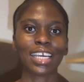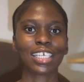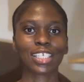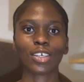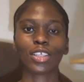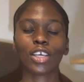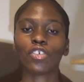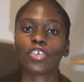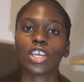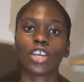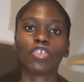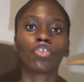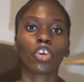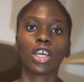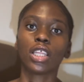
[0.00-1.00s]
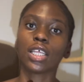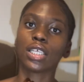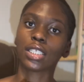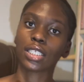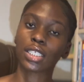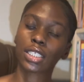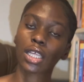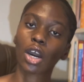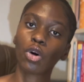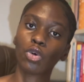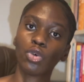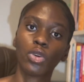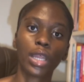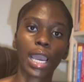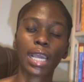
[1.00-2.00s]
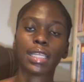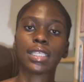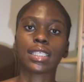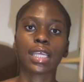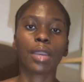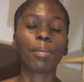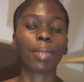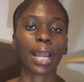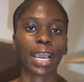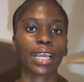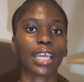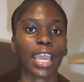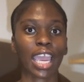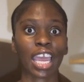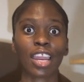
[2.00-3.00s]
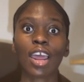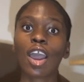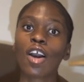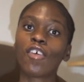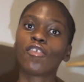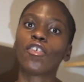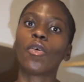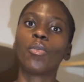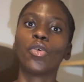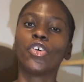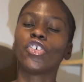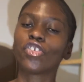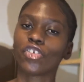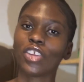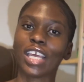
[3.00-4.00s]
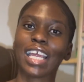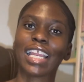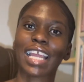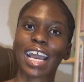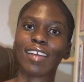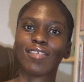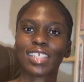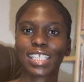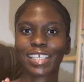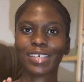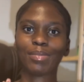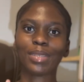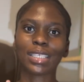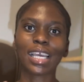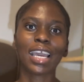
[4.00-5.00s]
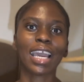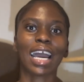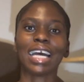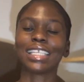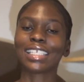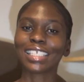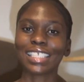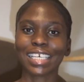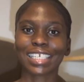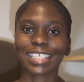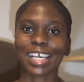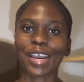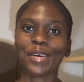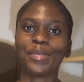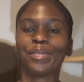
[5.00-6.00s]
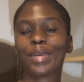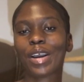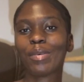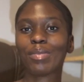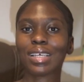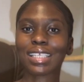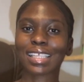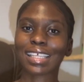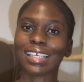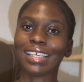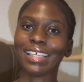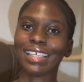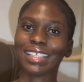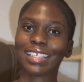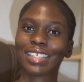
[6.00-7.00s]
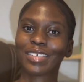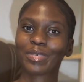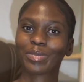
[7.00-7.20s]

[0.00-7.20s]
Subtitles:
so that you can join the sisterhood and stay plugged in for more student life tips. Until next time, bye besties.